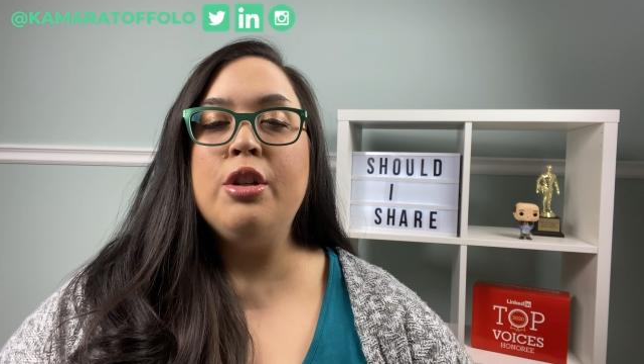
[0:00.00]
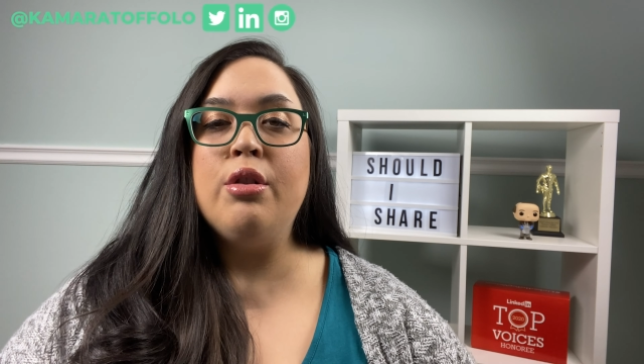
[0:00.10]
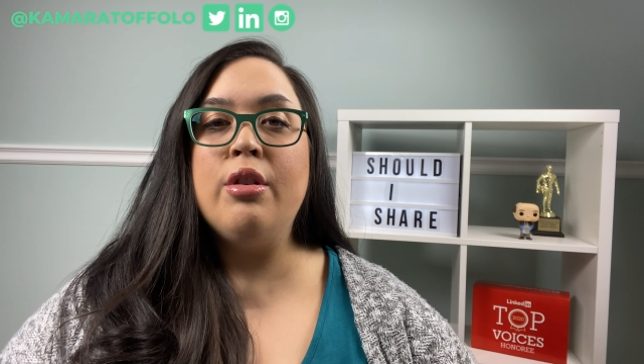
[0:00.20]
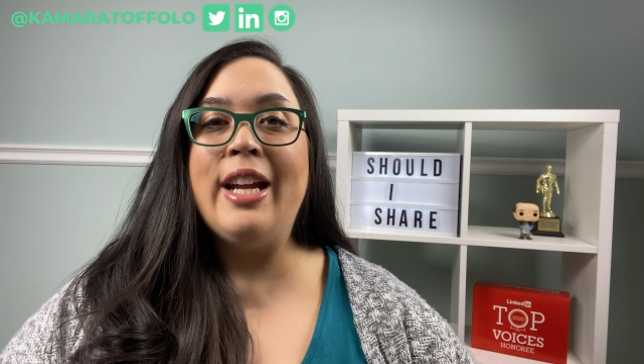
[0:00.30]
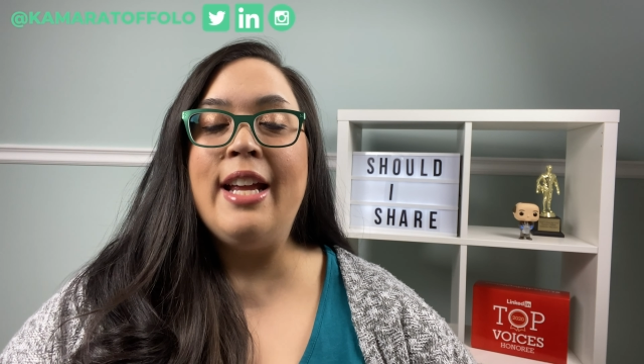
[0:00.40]

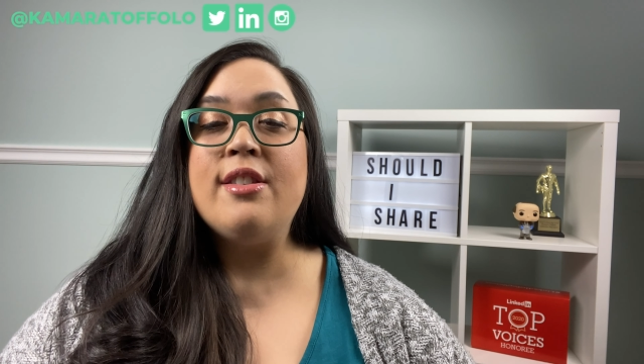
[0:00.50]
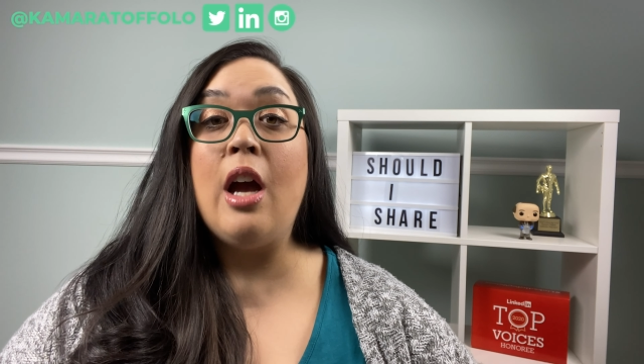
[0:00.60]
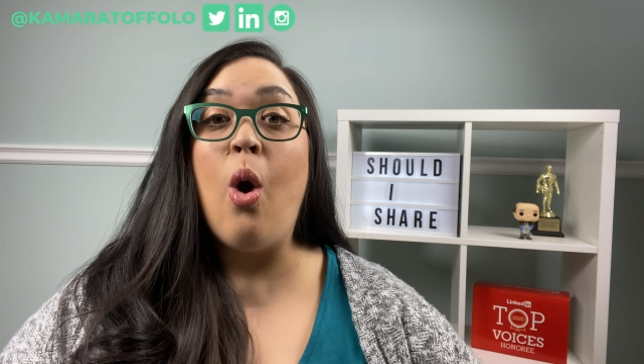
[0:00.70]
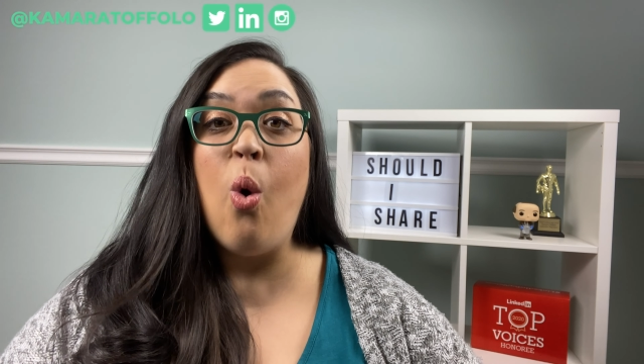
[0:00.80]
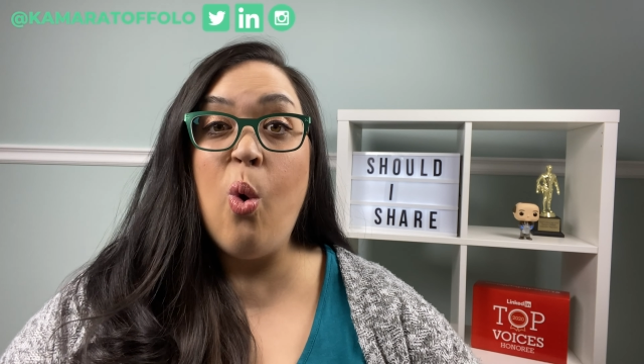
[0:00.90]
creates a
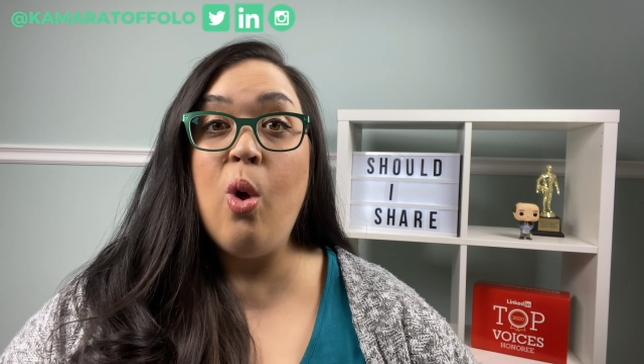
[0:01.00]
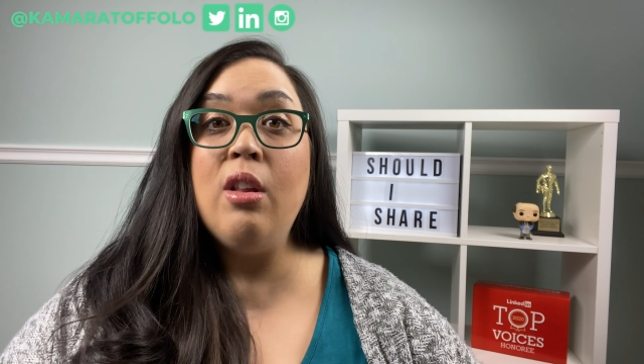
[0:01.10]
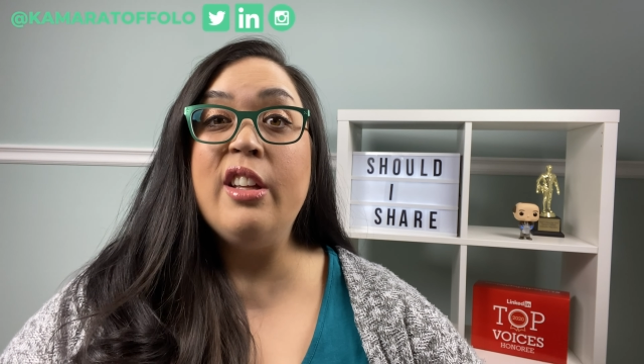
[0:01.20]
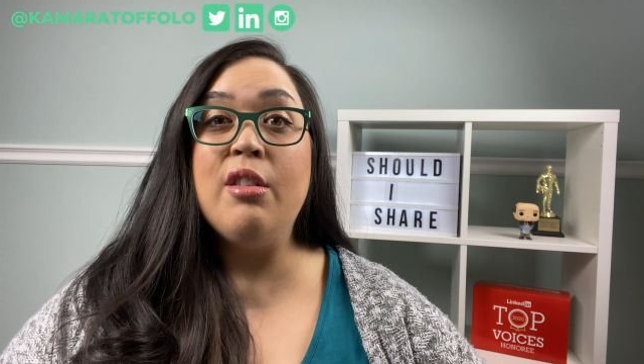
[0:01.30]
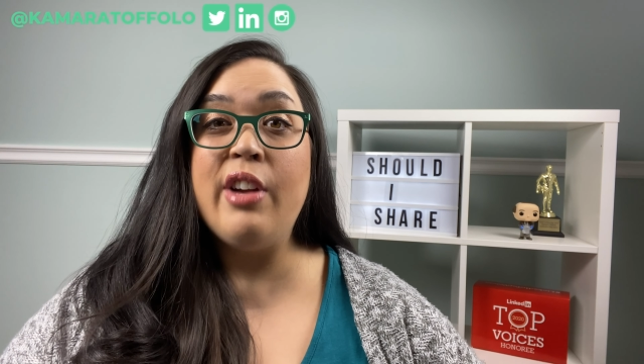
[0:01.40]

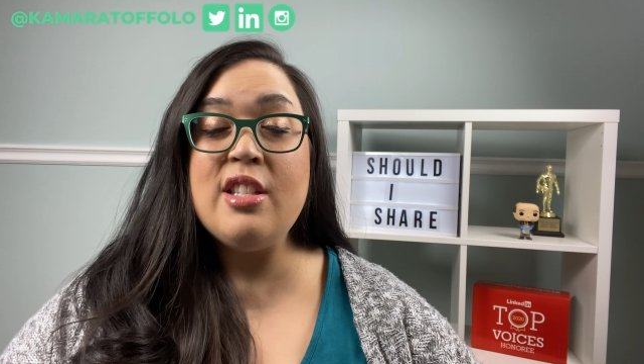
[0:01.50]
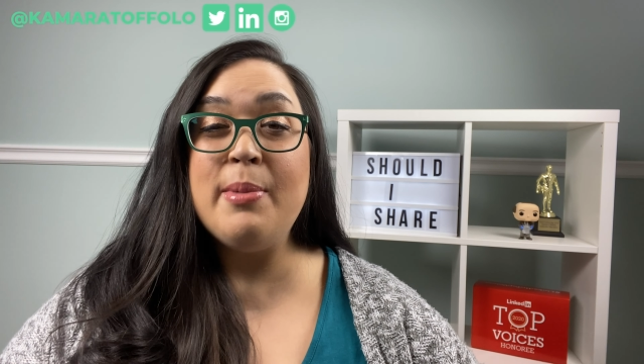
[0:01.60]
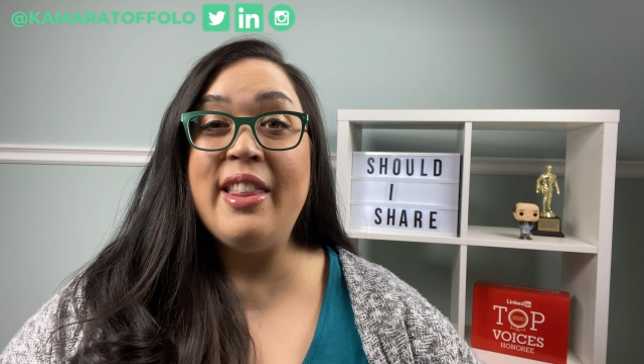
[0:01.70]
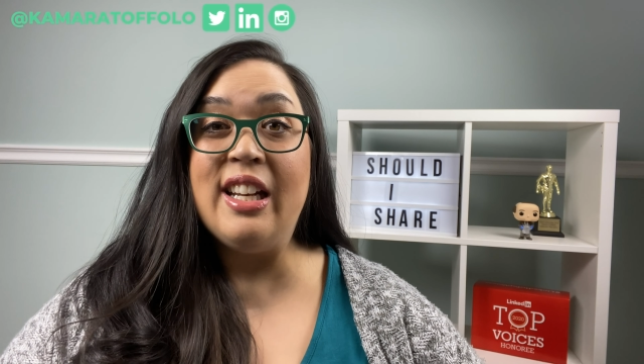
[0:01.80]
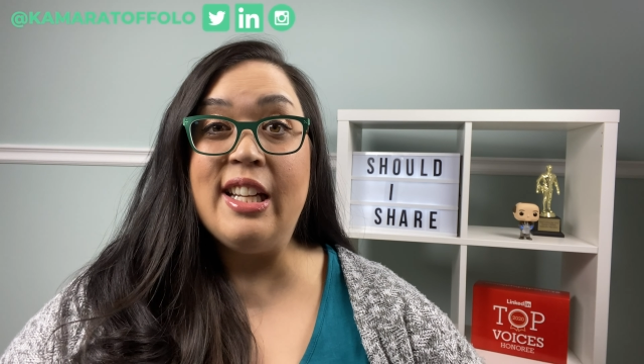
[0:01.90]
hole in your
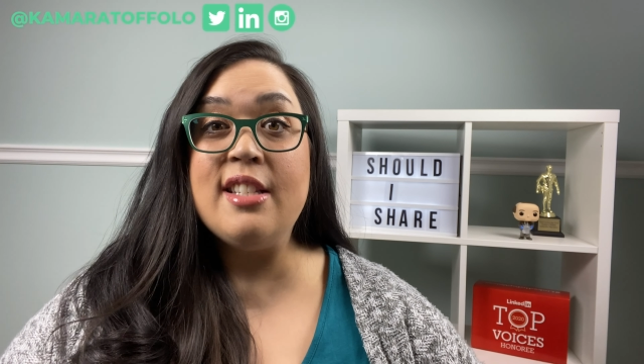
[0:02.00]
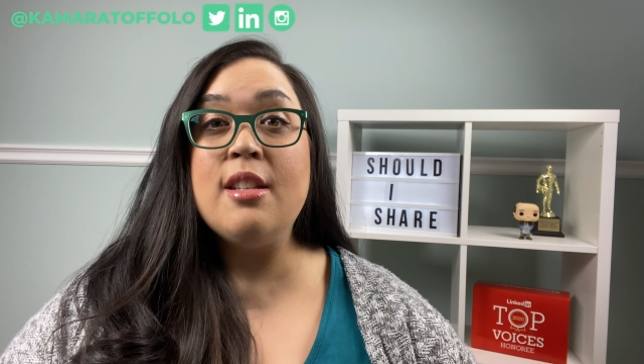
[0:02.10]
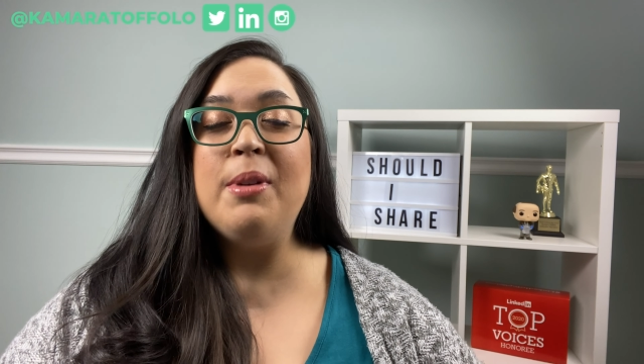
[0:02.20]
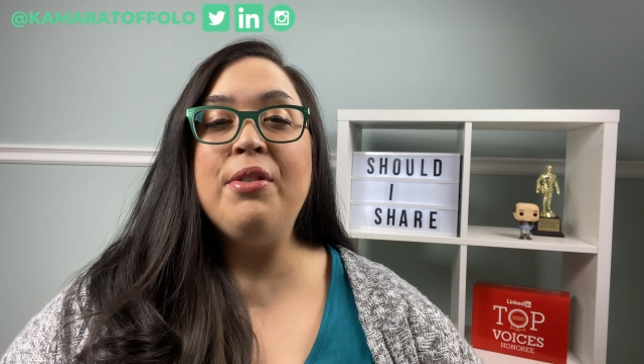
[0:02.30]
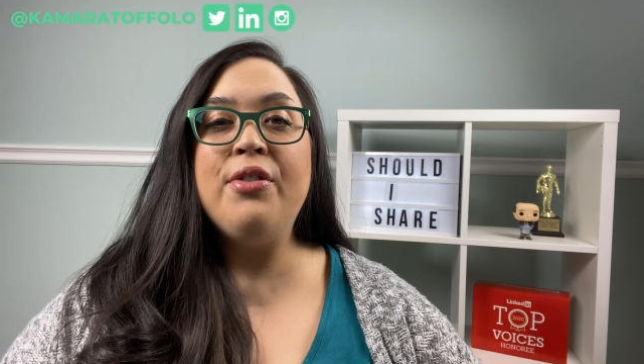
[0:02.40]
resume that needs
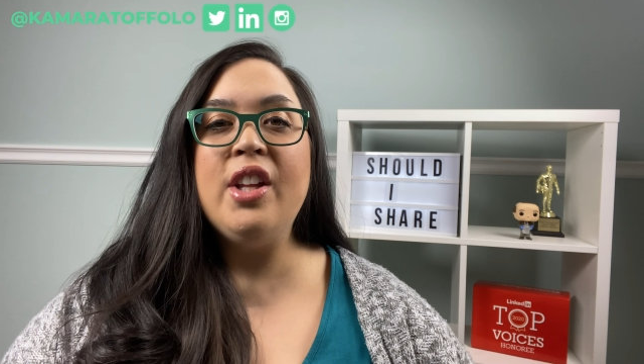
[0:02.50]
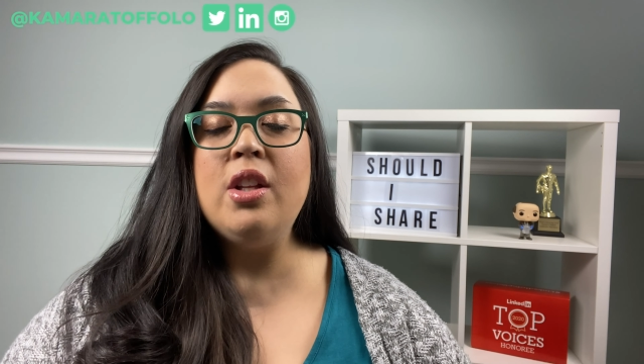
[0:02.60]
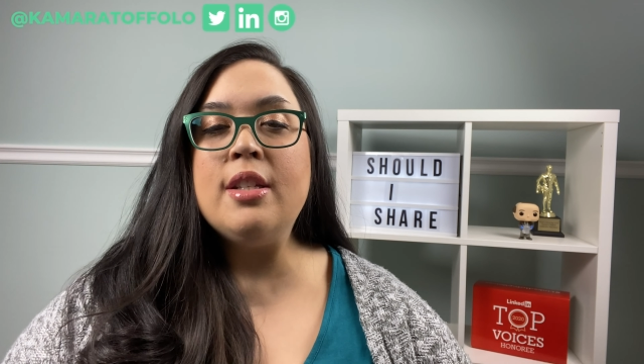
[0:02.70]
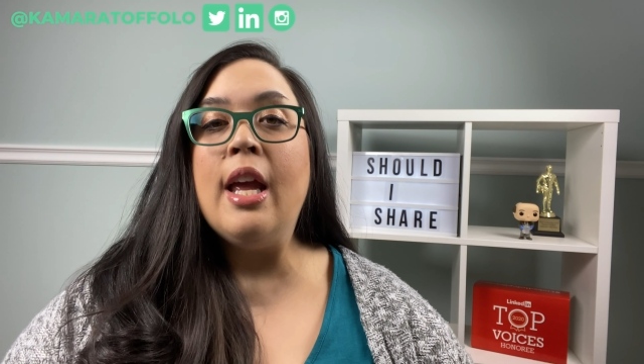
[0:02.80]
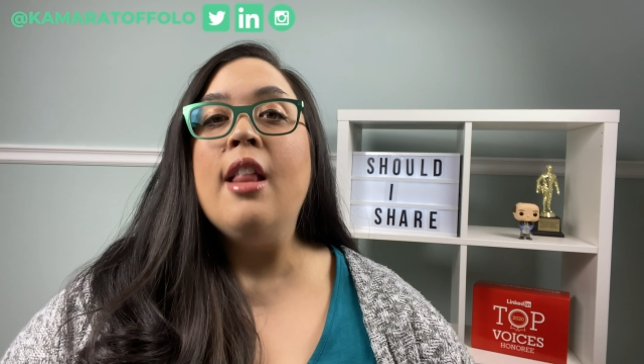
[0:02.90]
to be
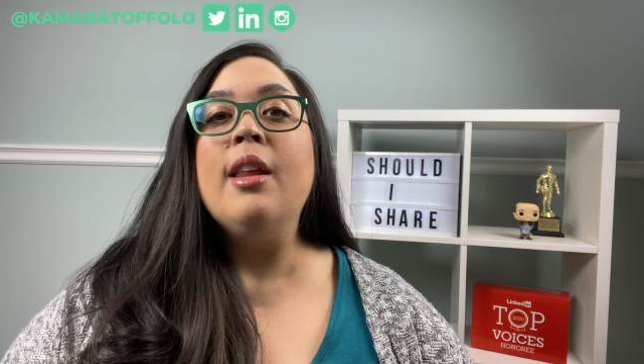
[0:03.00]
filled,